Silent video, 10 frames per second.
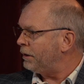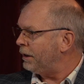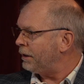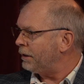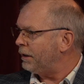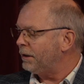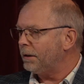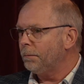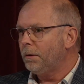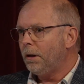existing
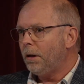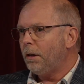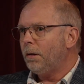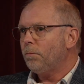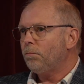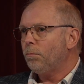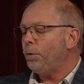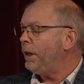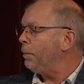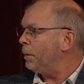system,
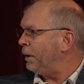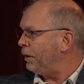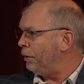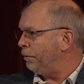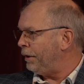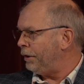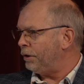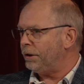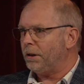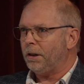we implemented new
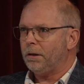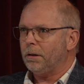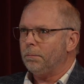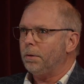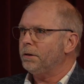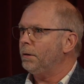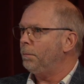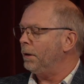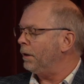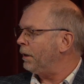features like uh, budget
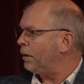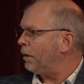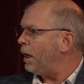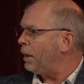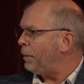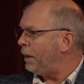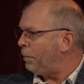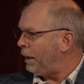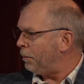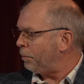billing or automated
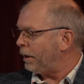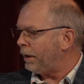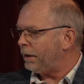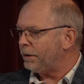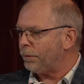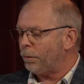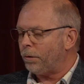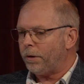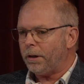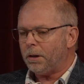payment plans
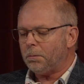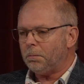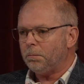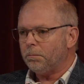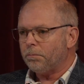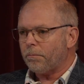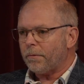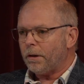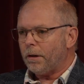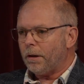or um,
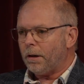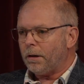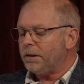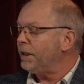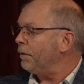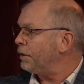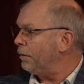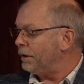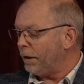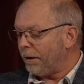uh,
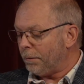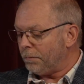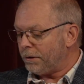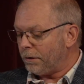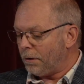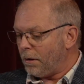self-service items